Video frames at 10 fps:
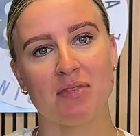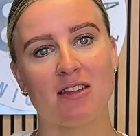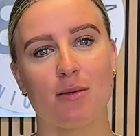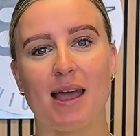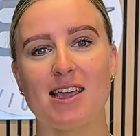
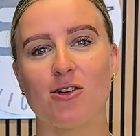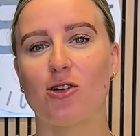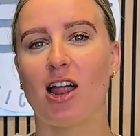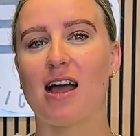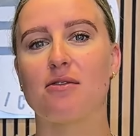to make
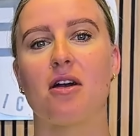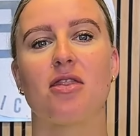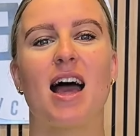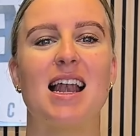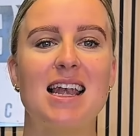your life
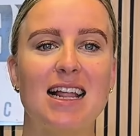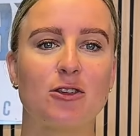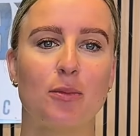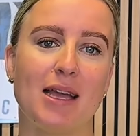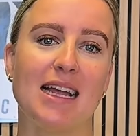that
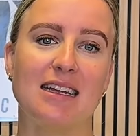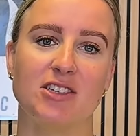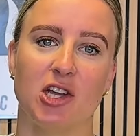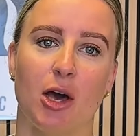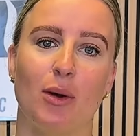little bit easier